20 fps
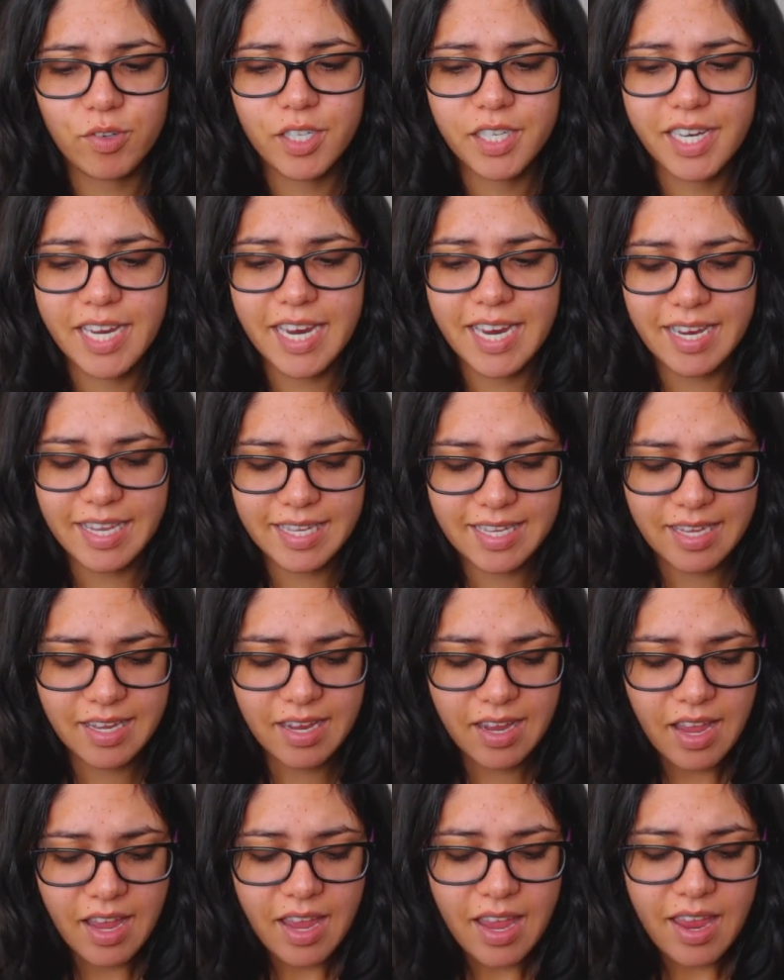kids,
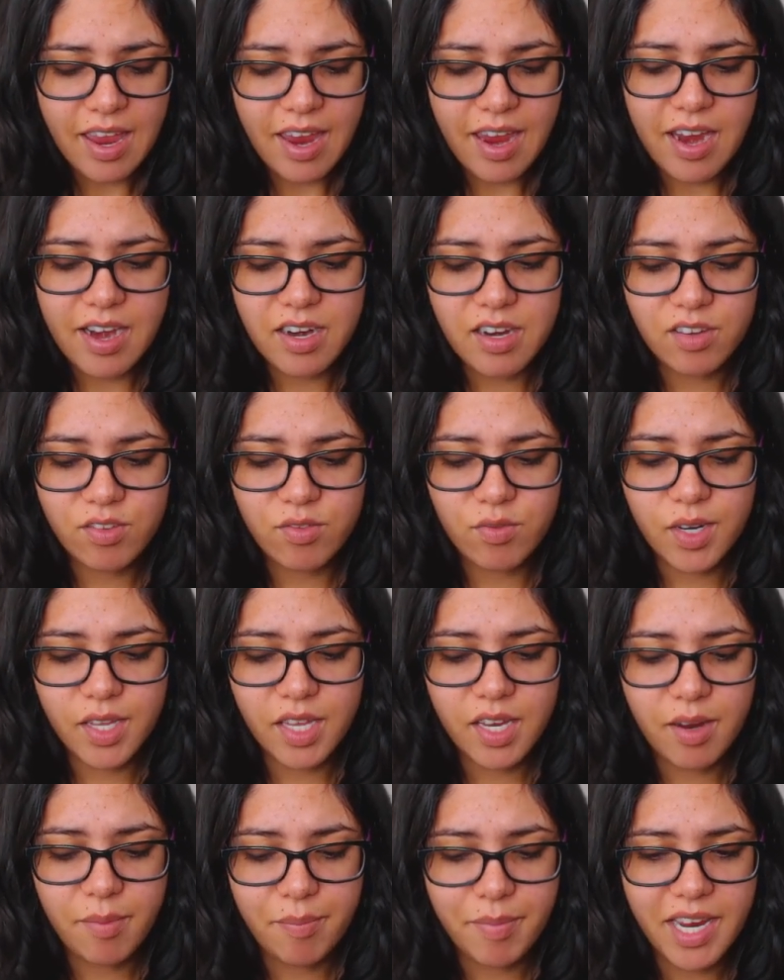and it's
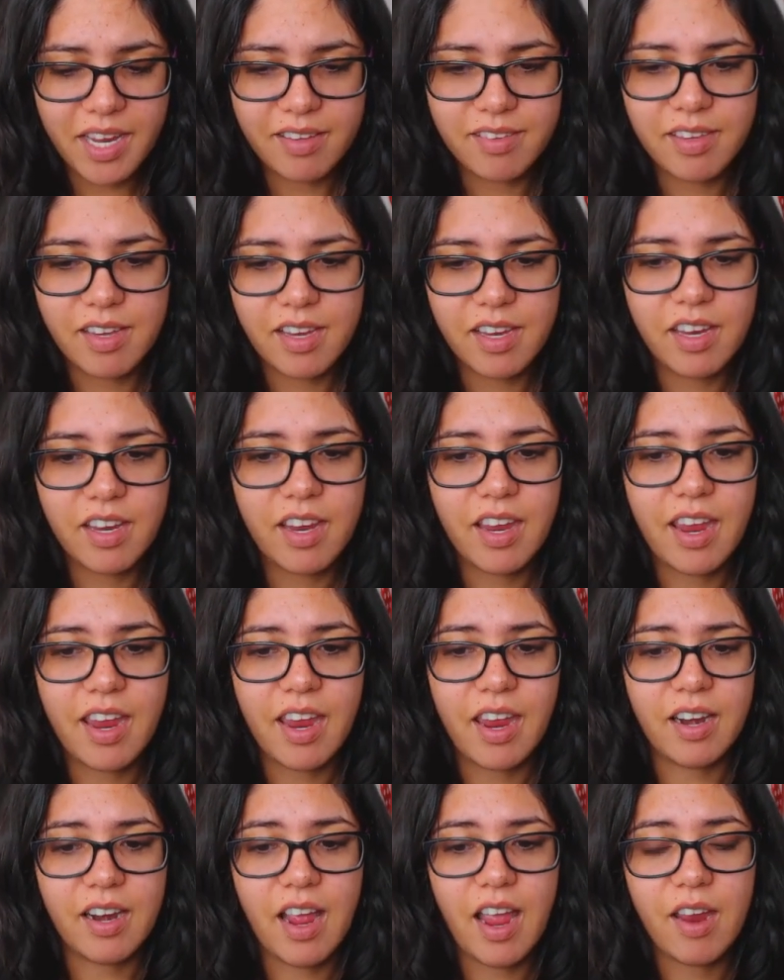really amazing,
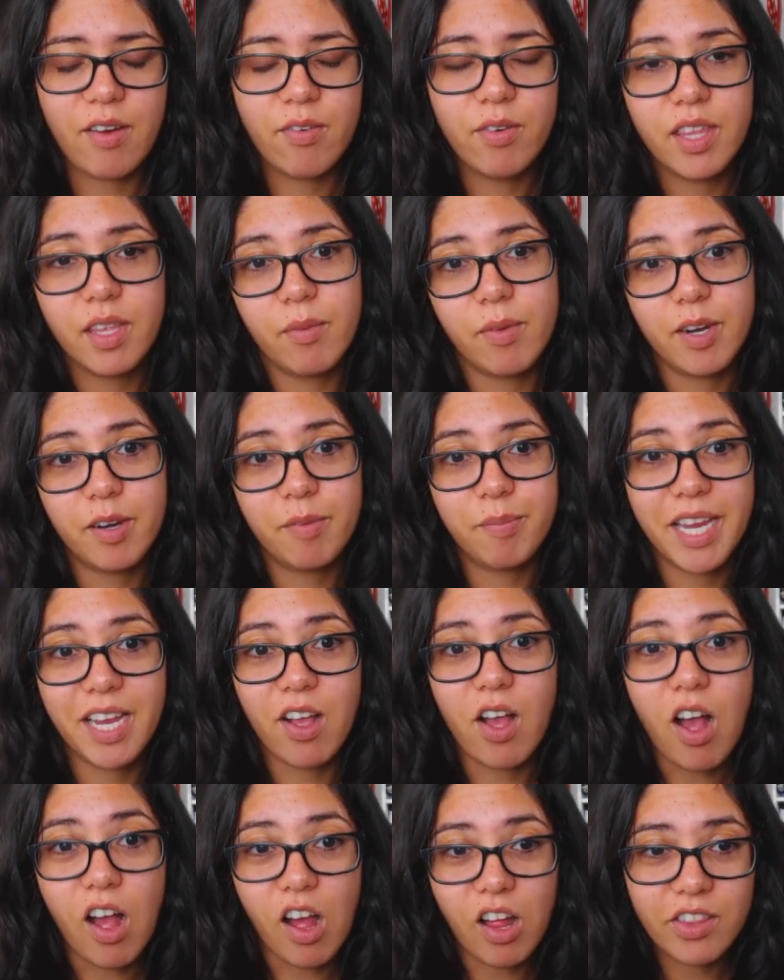and I really want to make
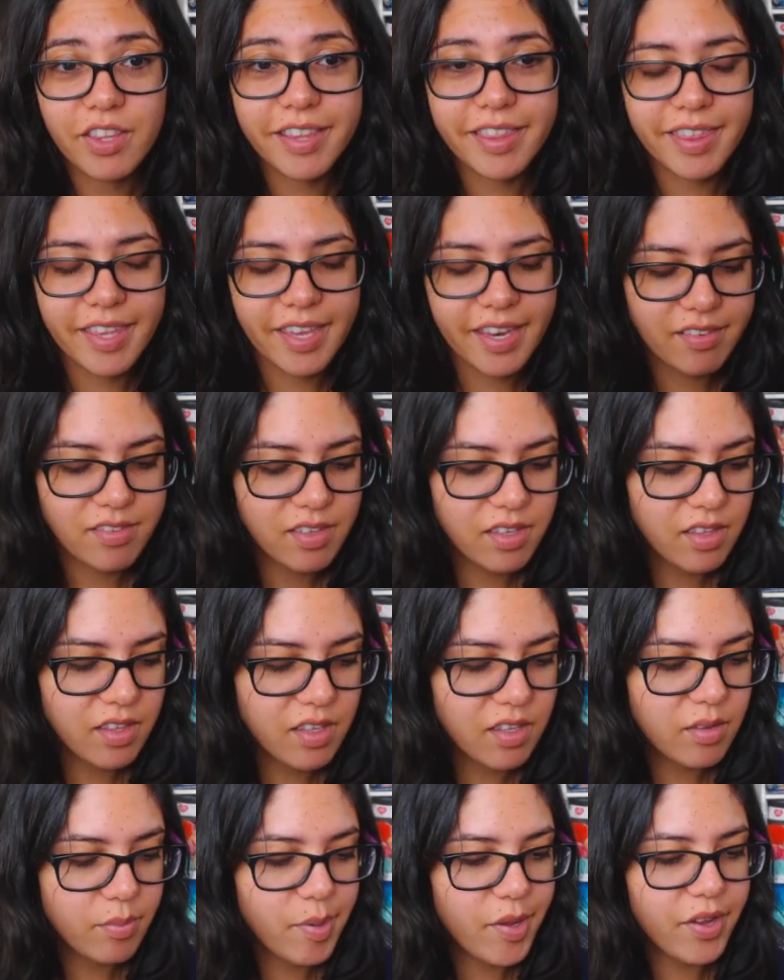all the things in
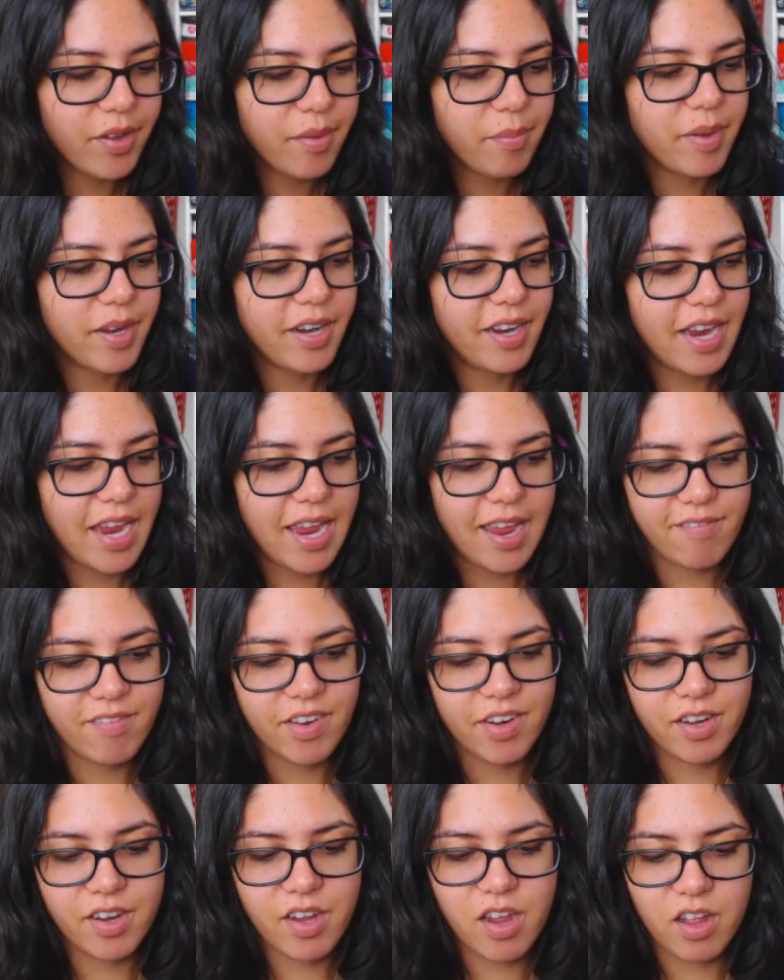this book, but I
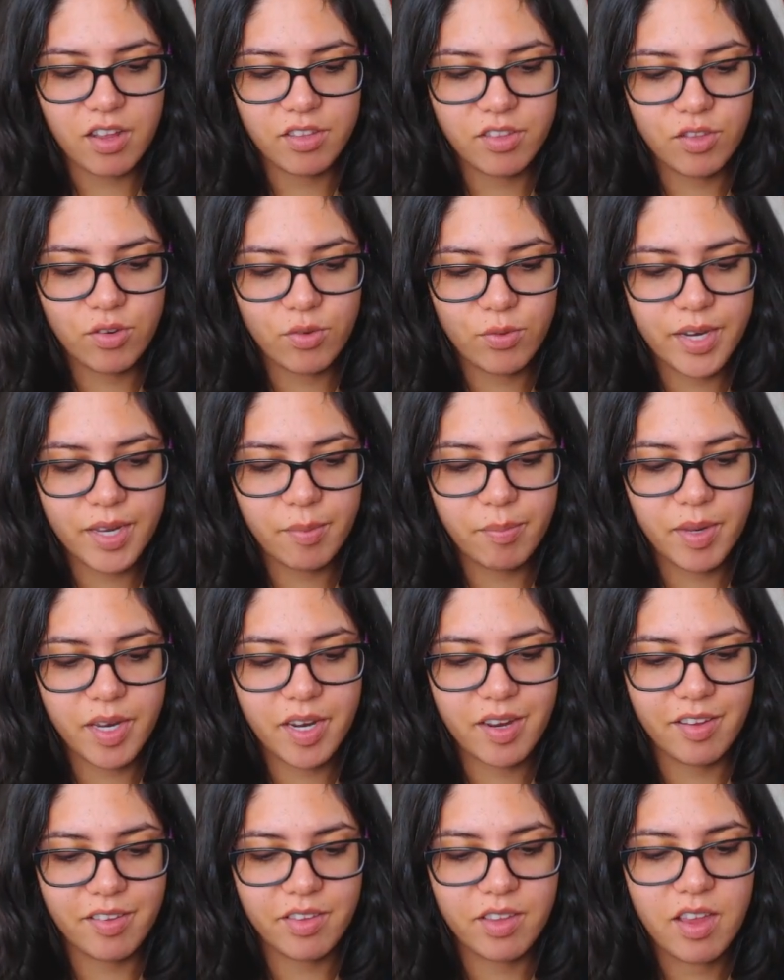haven't gone through it
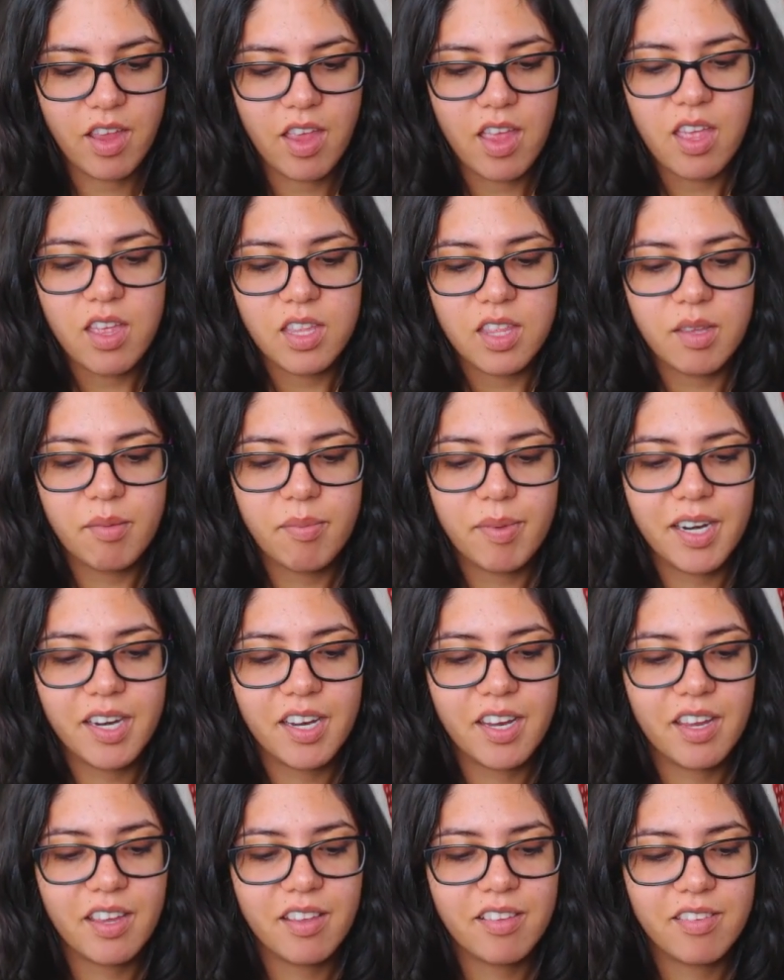because the
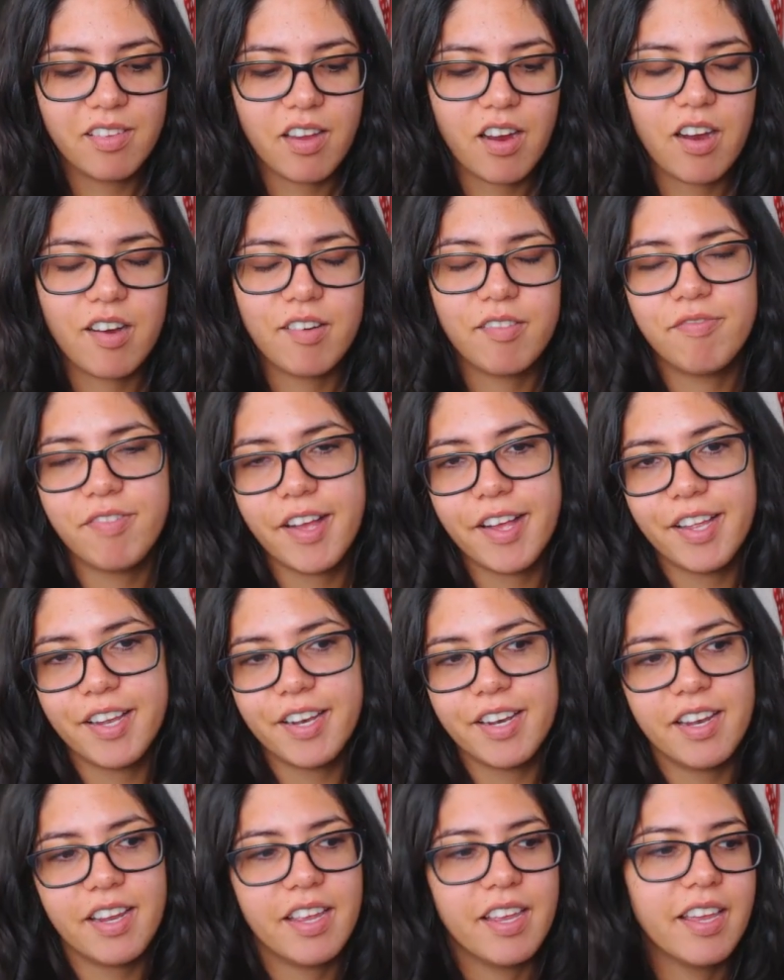bunny kids are
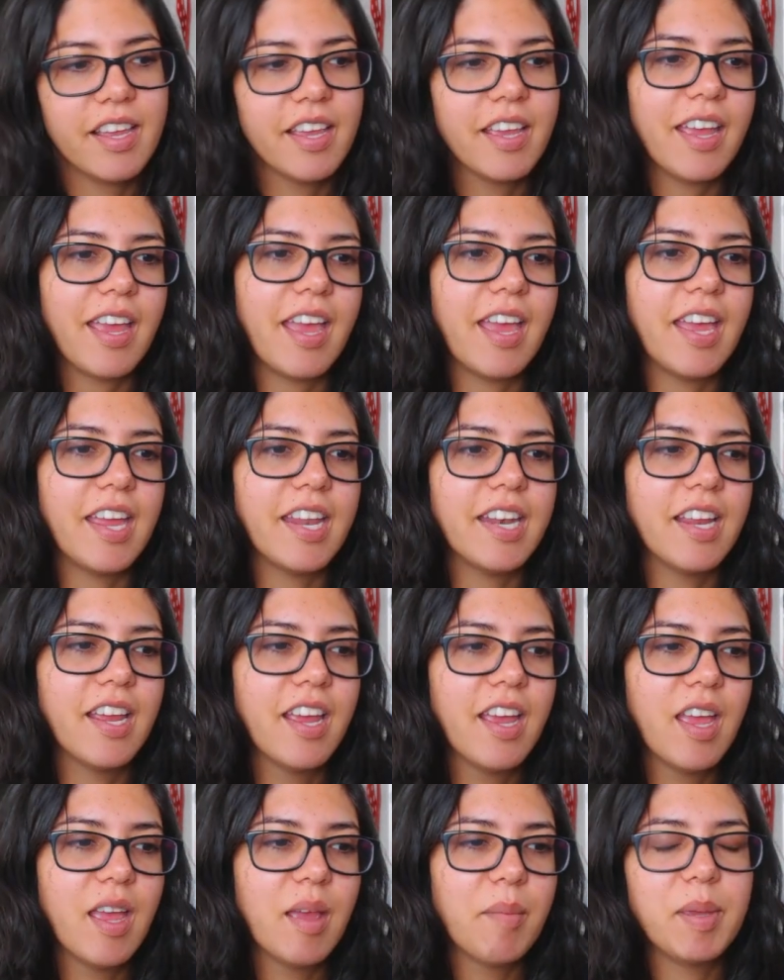fun and
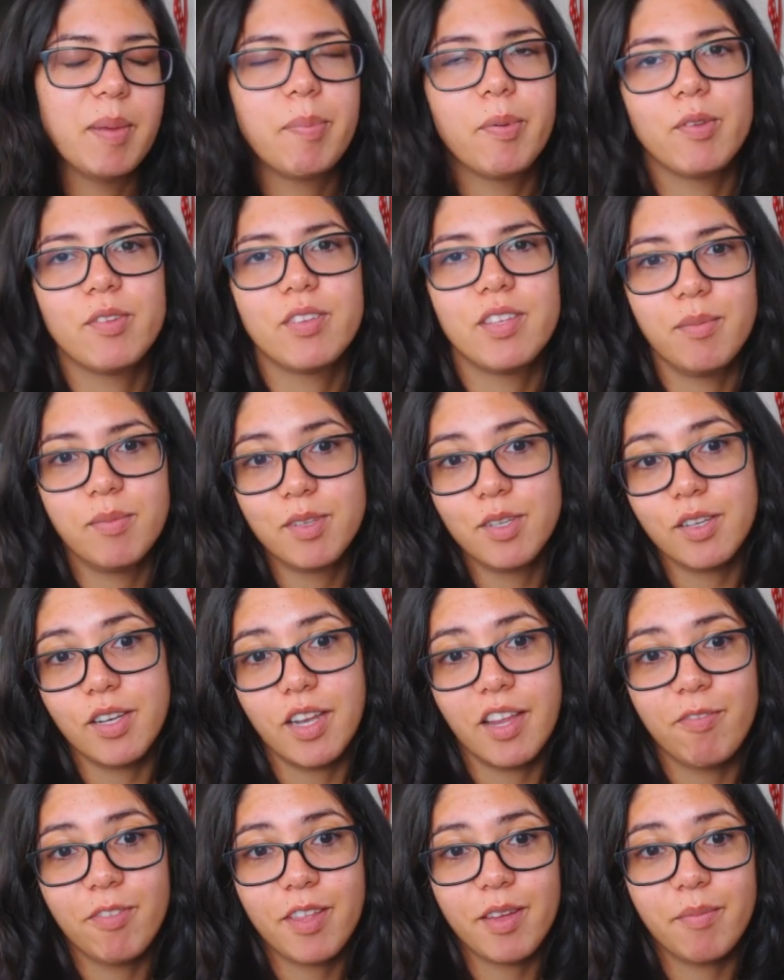people seem to
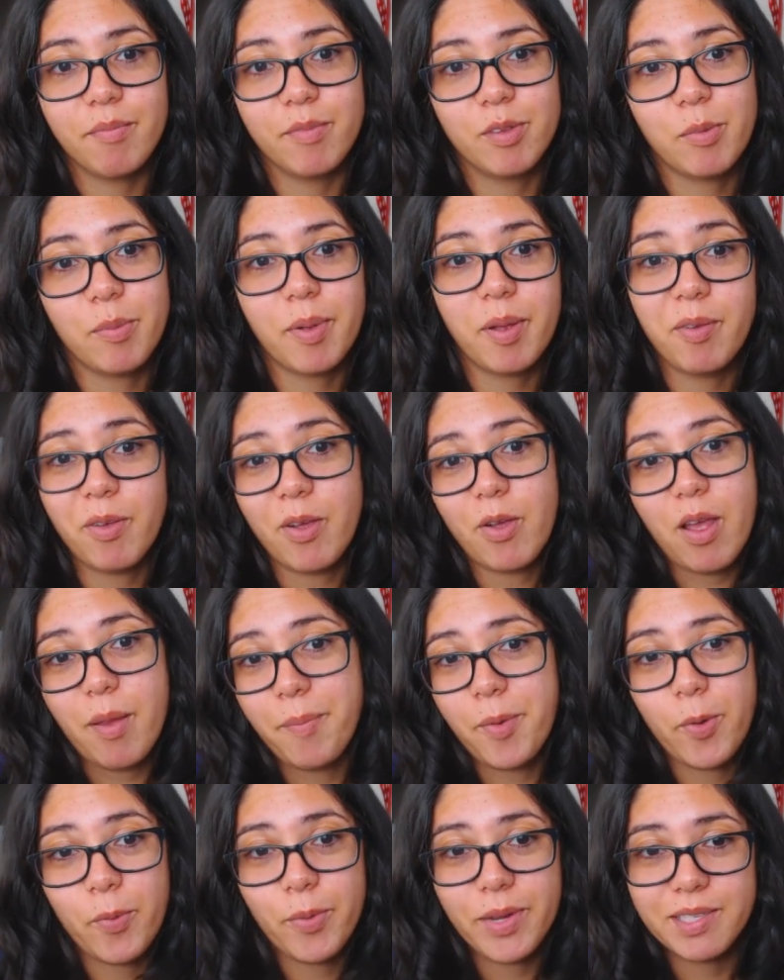love them, so
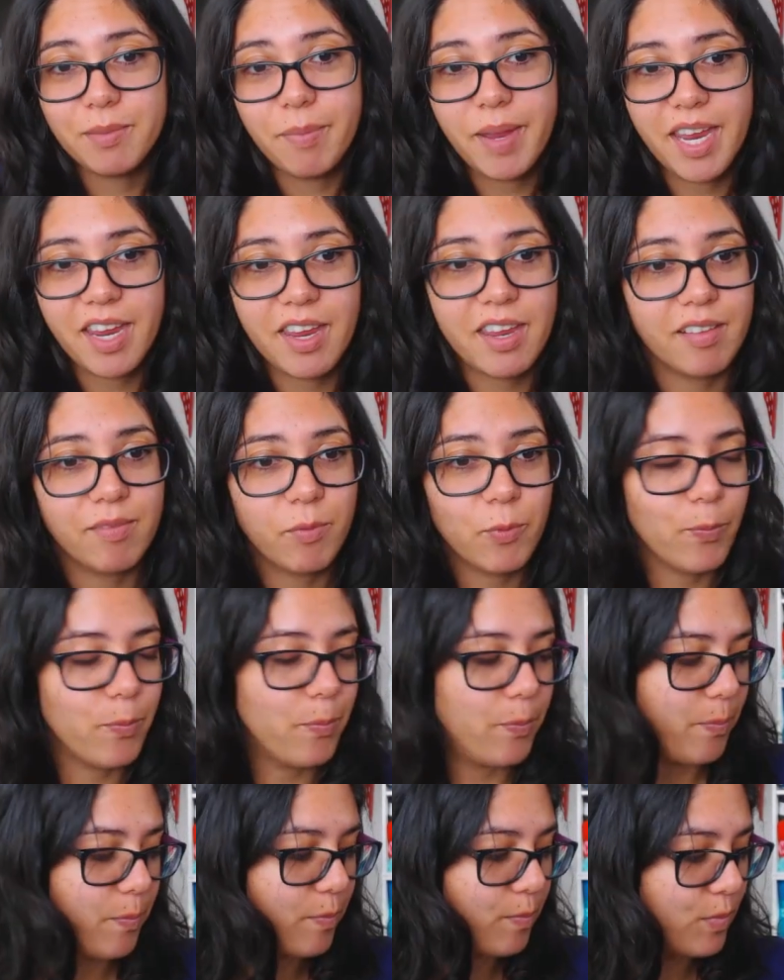I'm always making
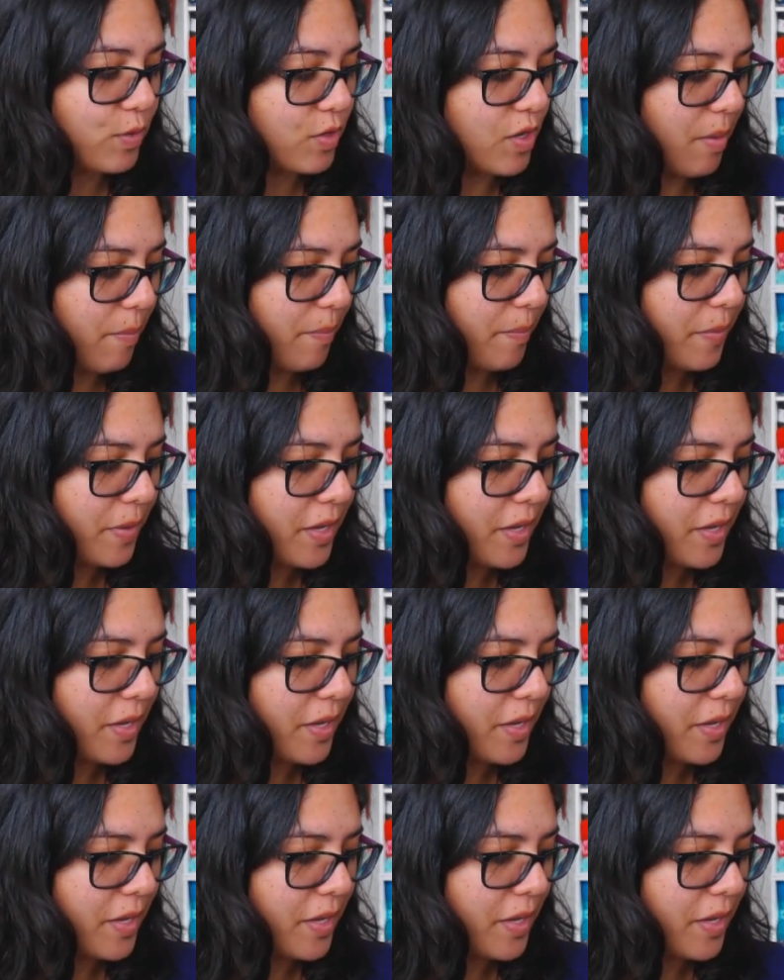some.